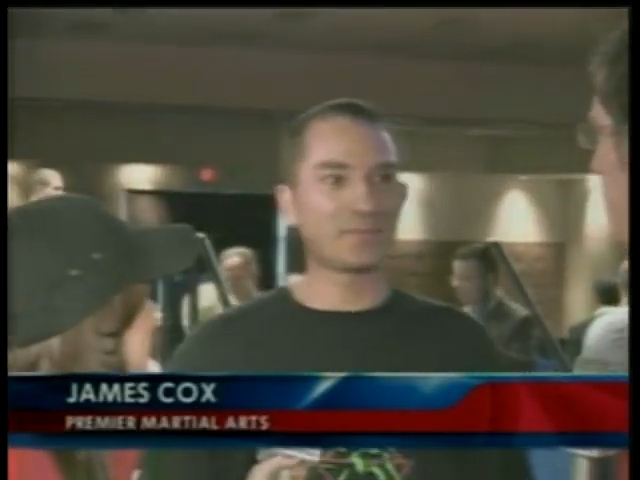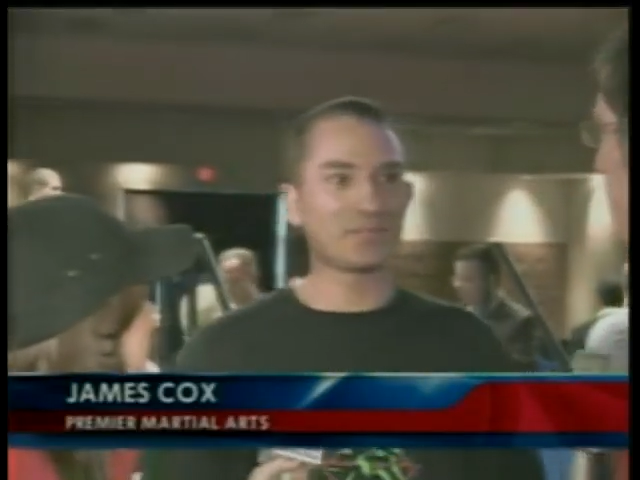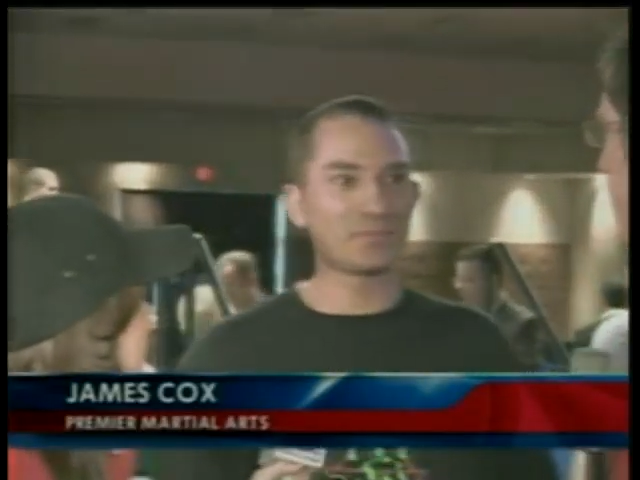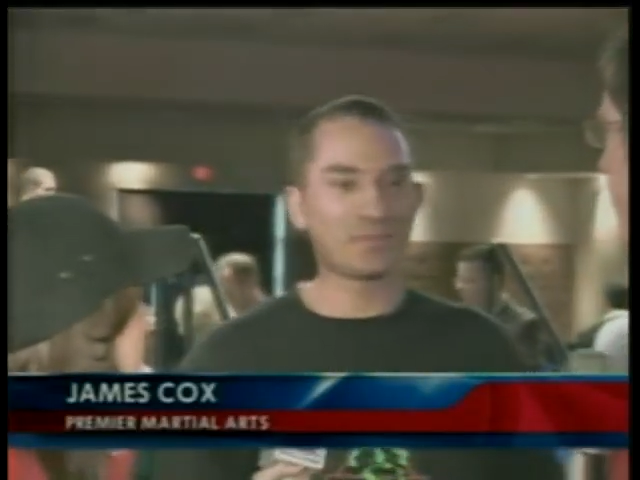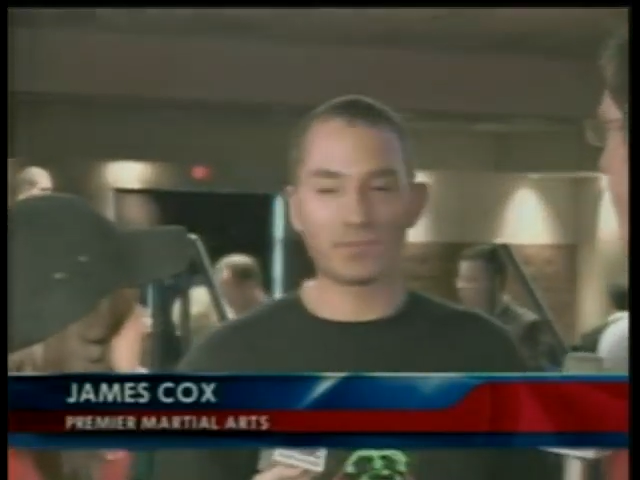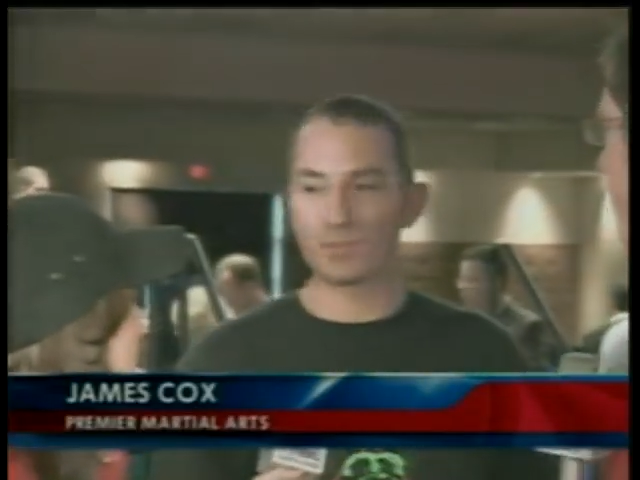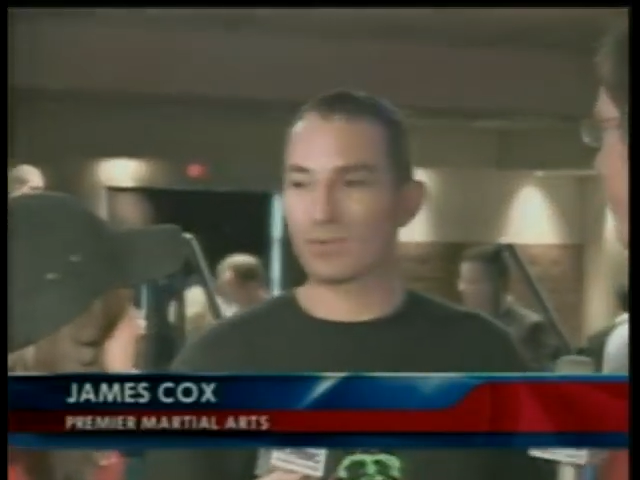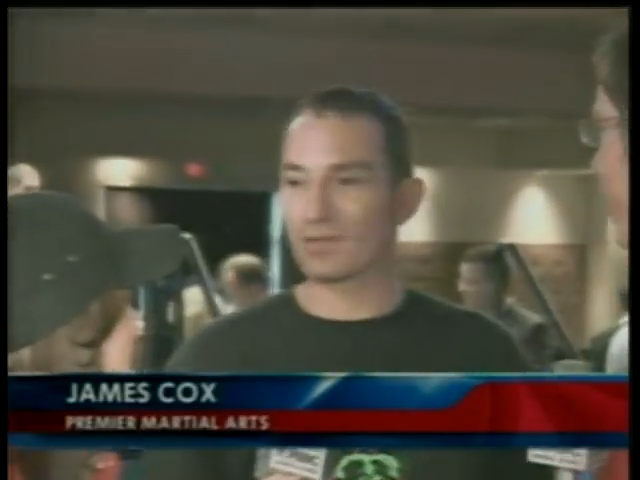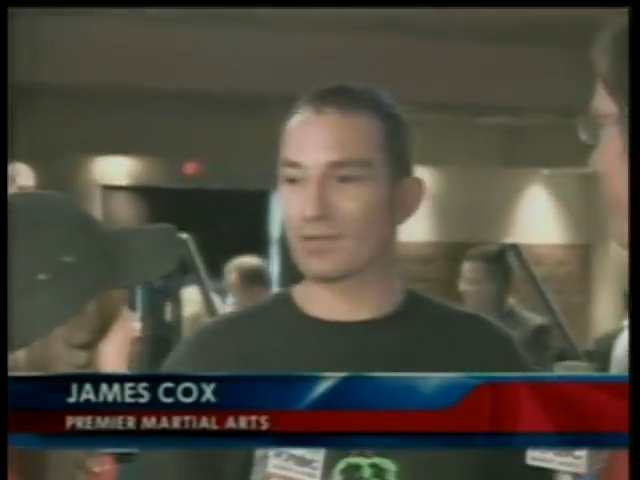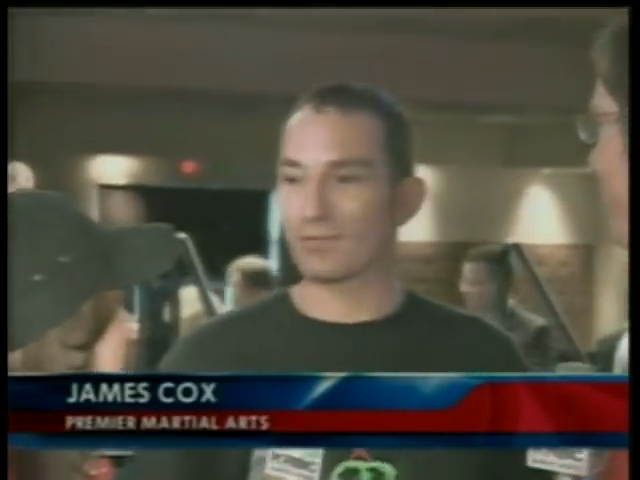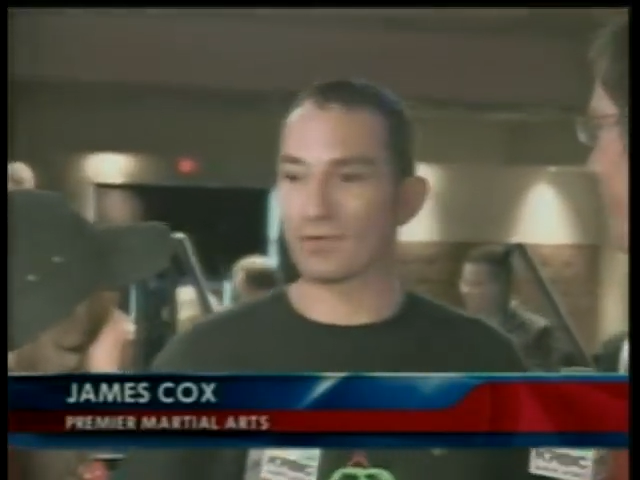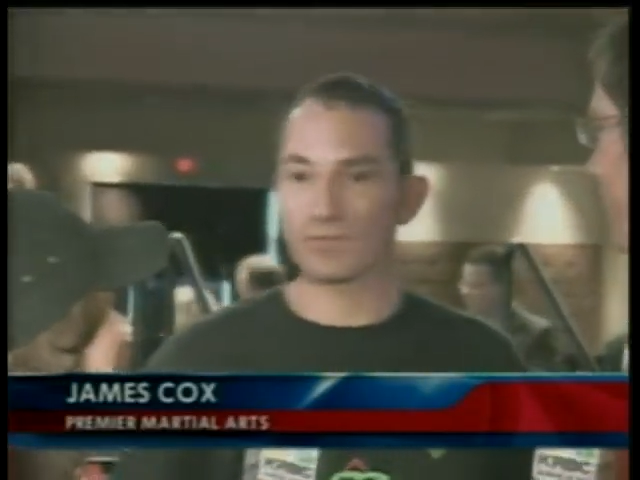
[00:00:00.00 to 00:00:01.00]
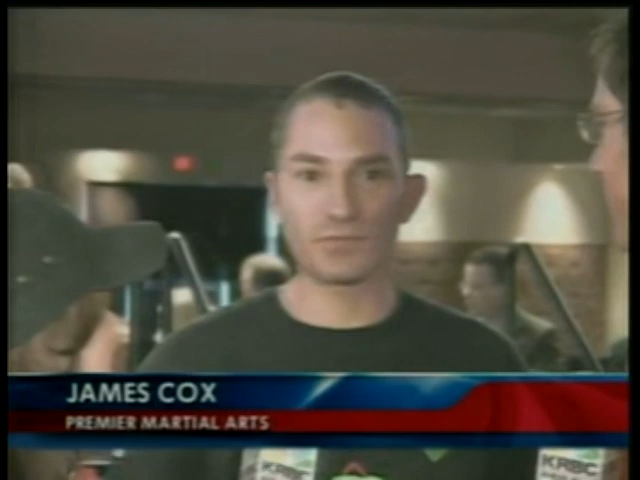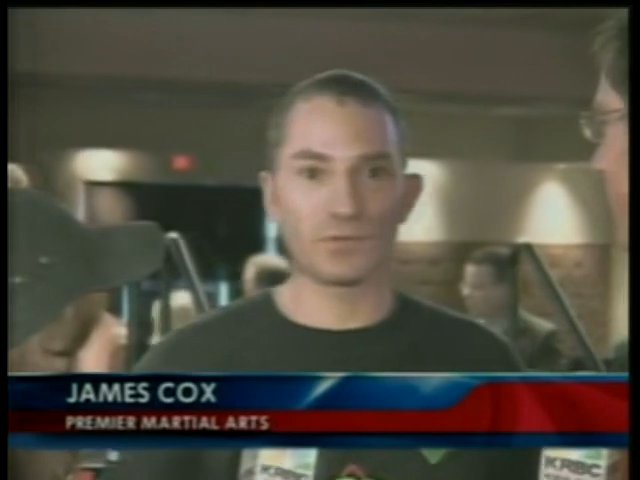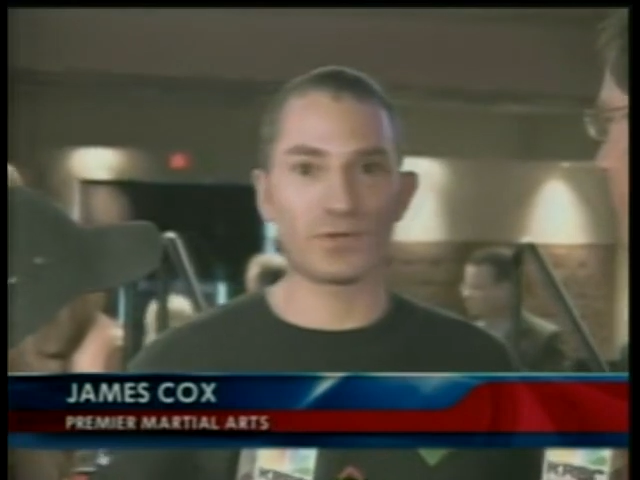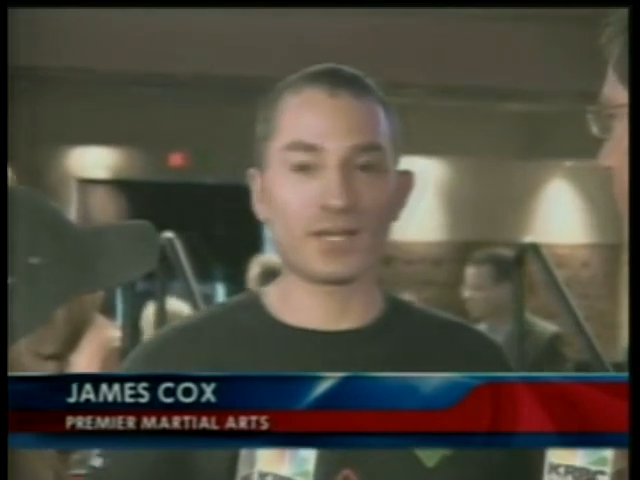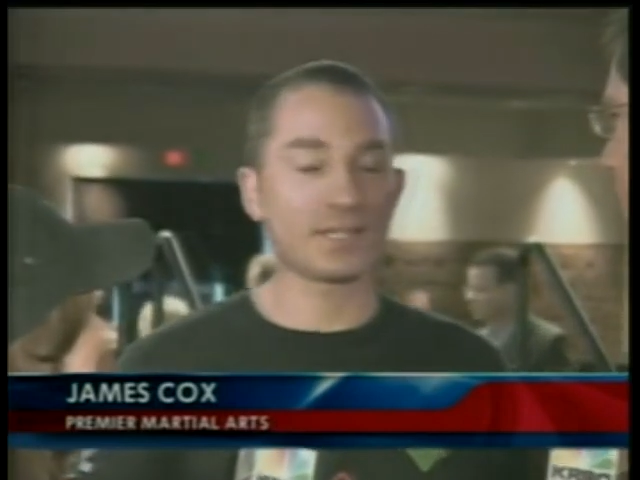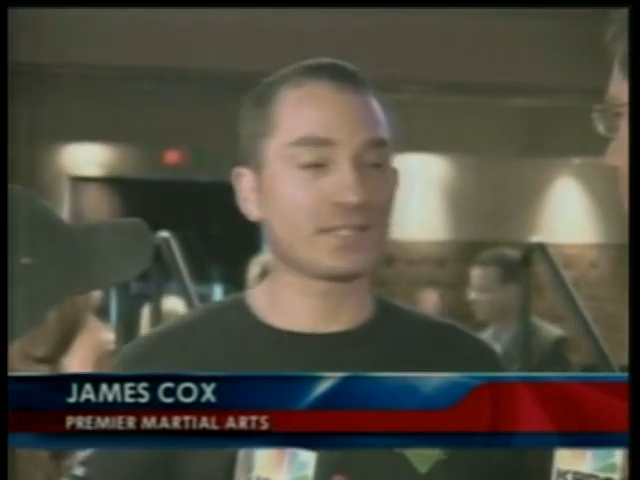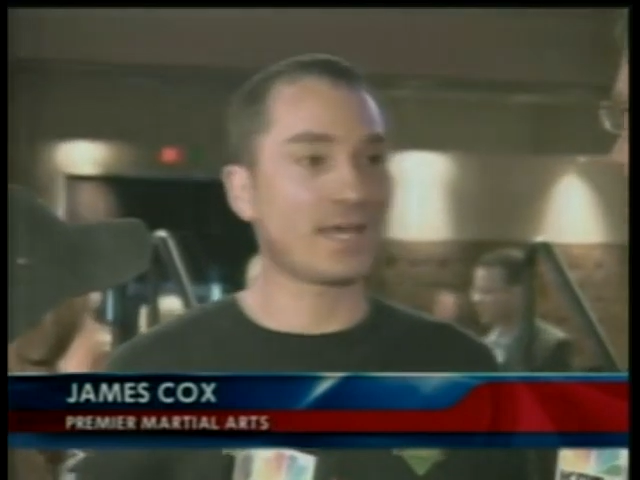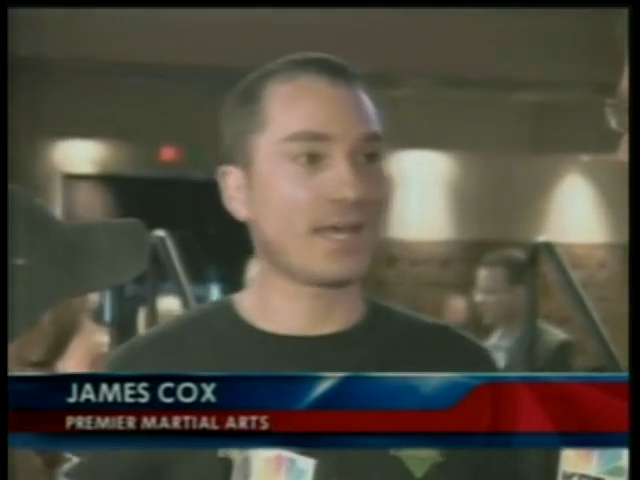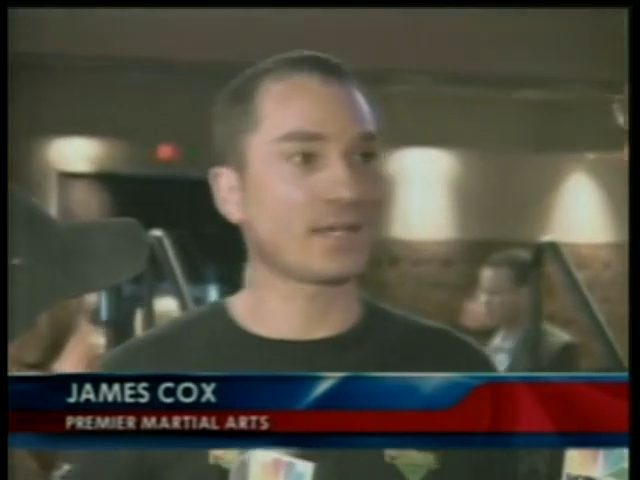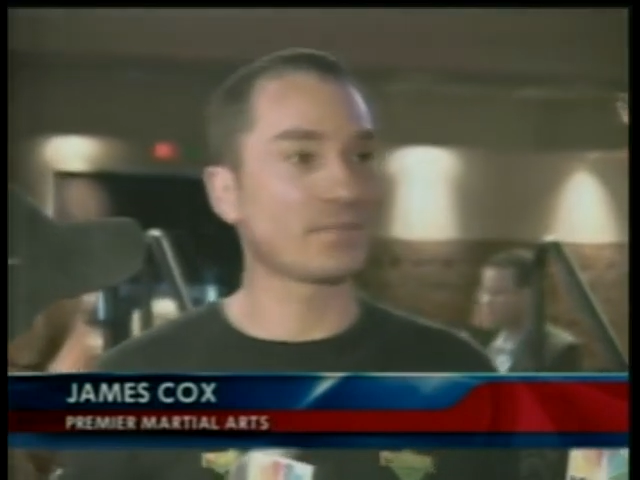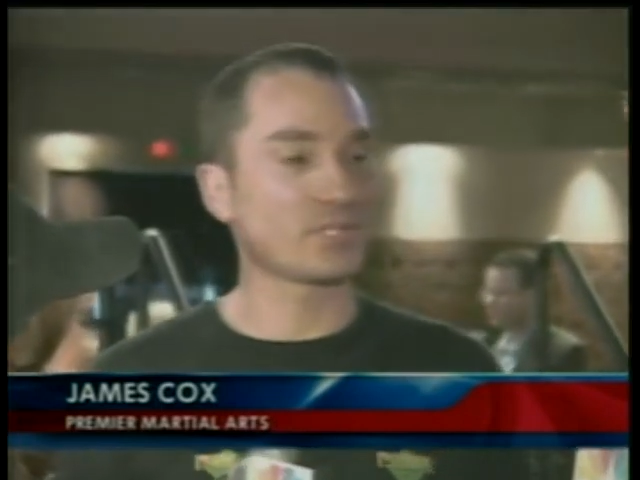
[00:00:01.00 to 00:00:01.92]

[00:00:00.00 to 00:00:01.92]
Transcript: I mean, to be able to bring the first full contact